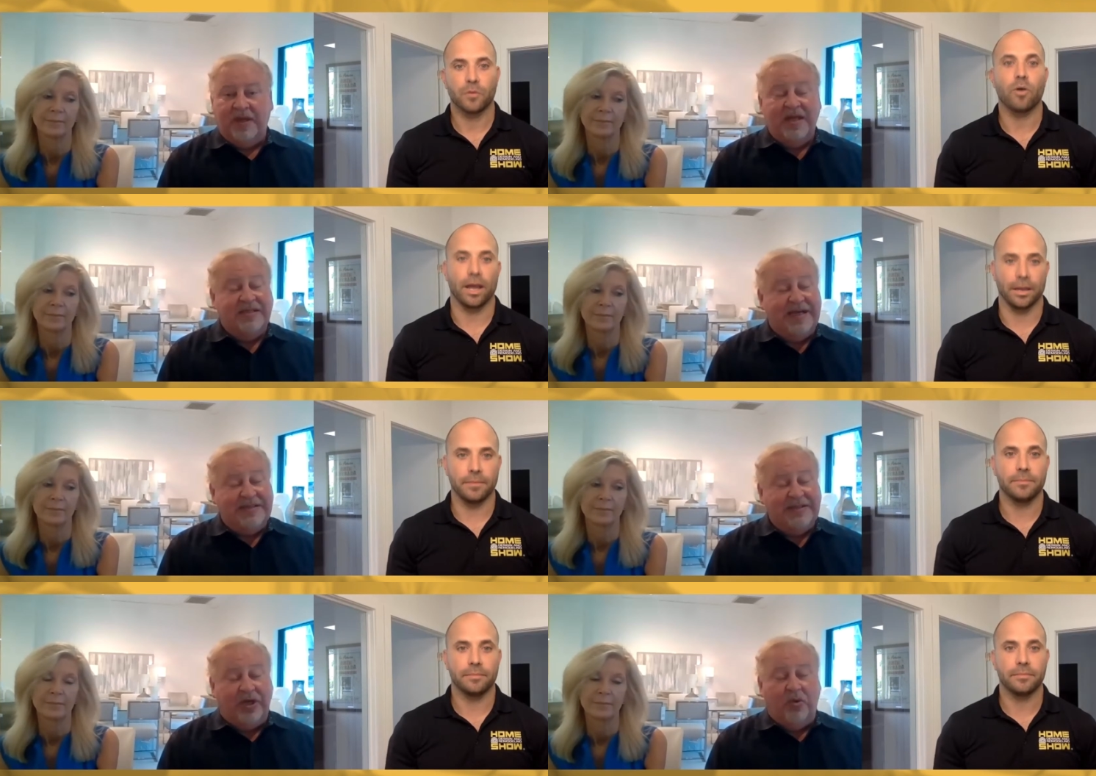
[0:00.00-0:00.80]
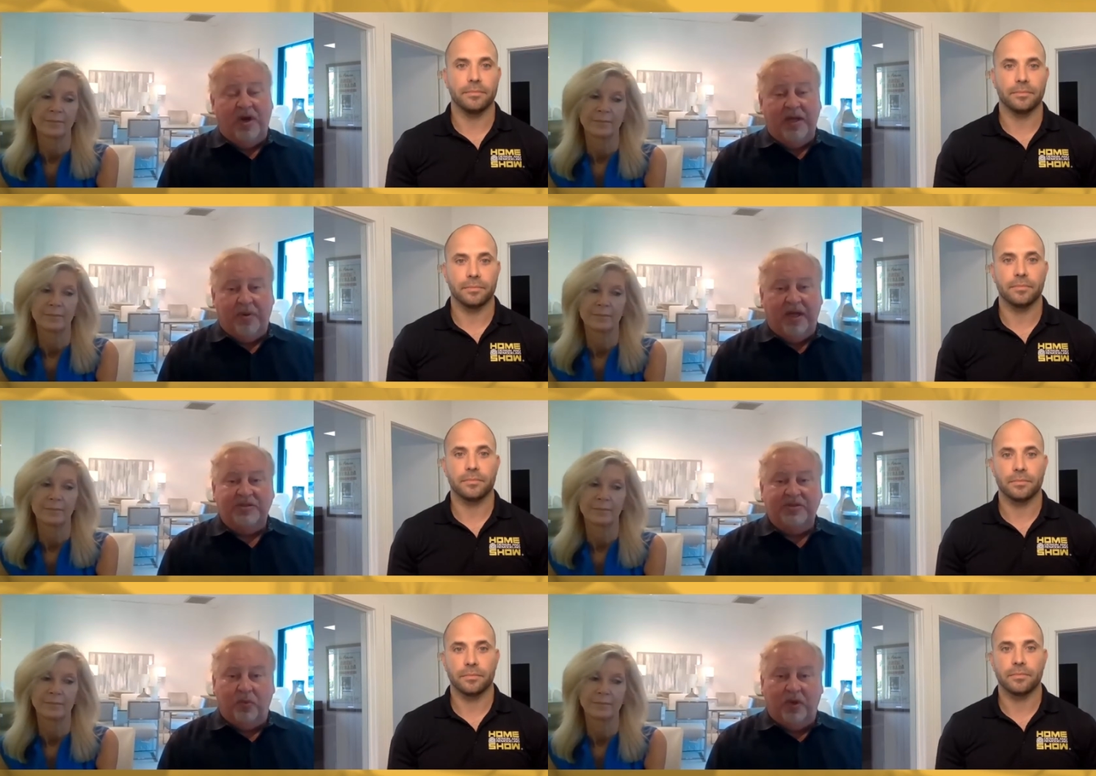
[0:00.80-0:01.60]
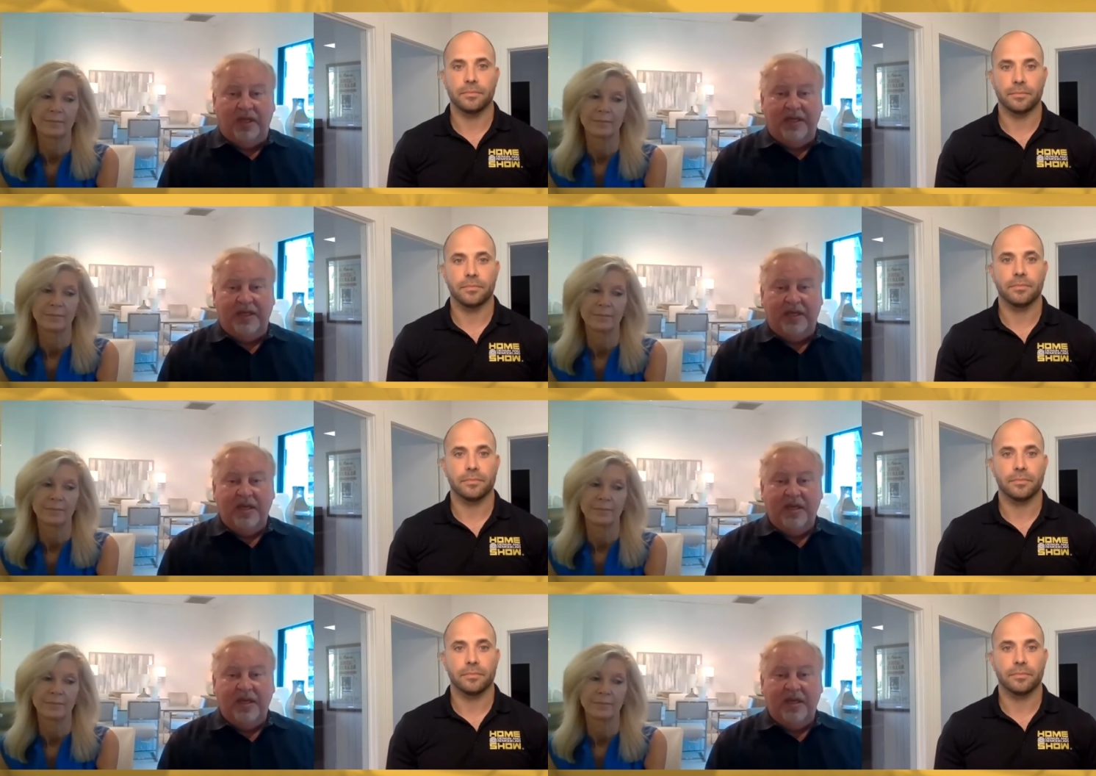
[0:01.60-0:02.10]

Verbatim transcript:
Speaker 1: Right. That's a great place to really